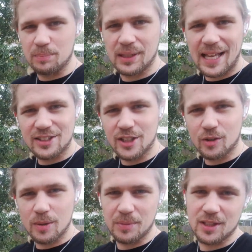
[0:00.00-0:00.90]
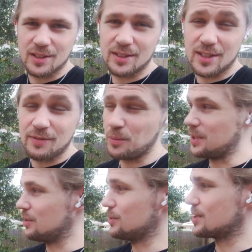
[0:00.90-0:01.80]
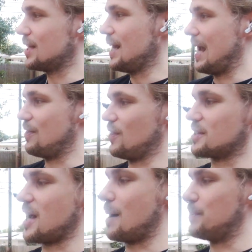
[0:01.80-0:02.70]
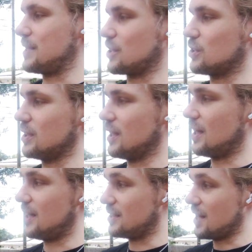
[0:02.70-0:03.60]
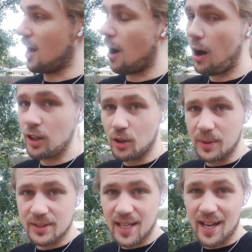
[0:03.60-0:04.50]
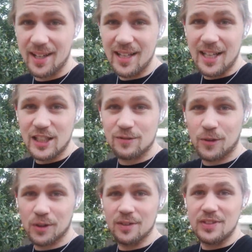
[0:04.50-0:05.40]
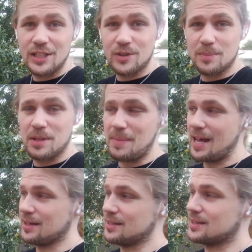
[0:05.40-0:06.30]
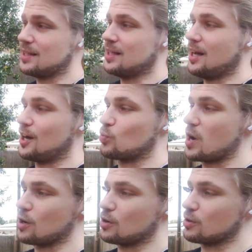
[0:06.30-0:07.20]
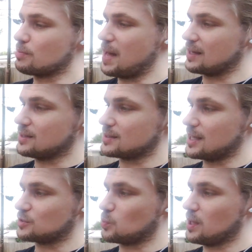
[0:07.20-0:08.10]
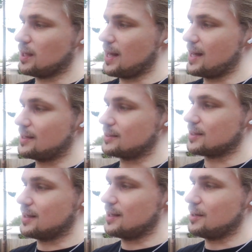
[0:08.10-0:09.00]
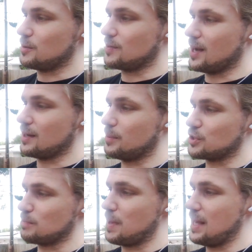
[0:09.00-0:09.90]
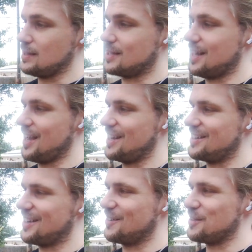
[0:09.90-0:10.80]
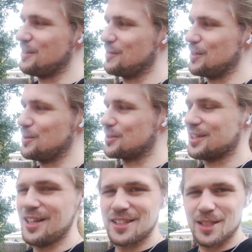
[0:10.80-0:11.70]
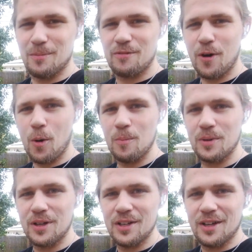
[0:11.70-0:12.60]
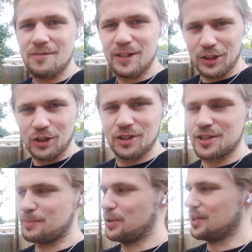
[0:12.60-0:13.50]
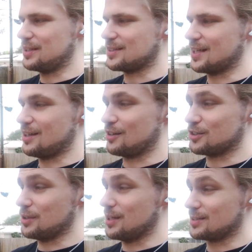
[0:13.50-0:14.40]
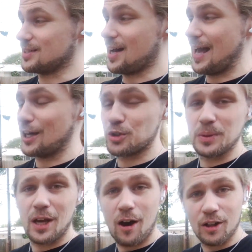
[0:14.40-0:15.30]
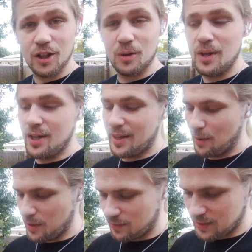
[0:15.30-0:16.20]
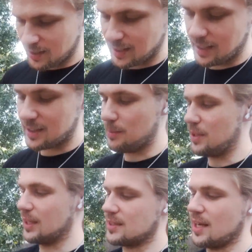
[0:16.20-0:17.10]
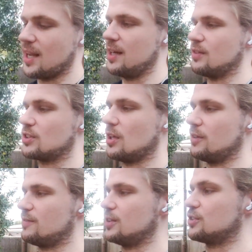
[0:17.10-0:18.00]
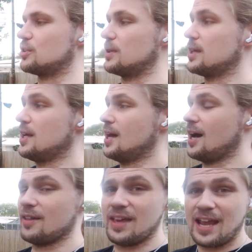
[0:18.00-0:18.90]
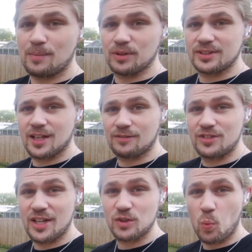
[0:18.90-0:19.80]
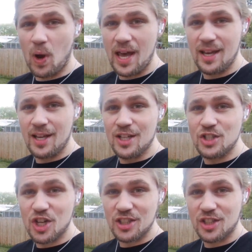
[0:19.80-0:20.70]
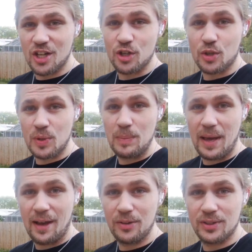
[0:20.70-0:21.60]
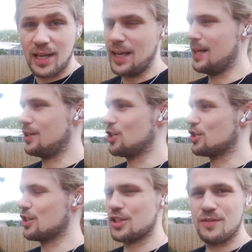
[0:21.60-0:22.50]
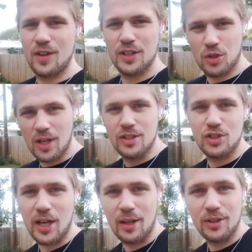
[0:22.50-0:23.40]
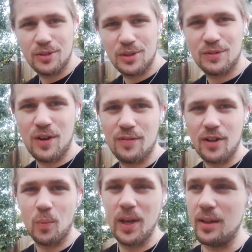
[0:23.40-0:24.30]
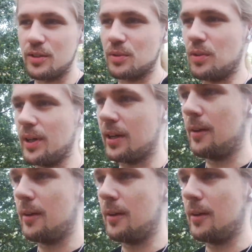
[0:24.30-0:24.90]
plastic grip because of the stuff that we used. And then the top is actually, uh, it's not hollow inside, it's full of neodymium magnets, uh, rare earth magnets, as well as uh, we've got a bunch of paint, and uh, we even used some foam filler to put inside there so that it's not actually hollow. That way if it does hit something, it's got kind of a solid feel to it. Uh, the hammer itself does weigh just under three pounds, and just to, just to, let's go ahead and check out, let's, let's verify the weight of this real quick.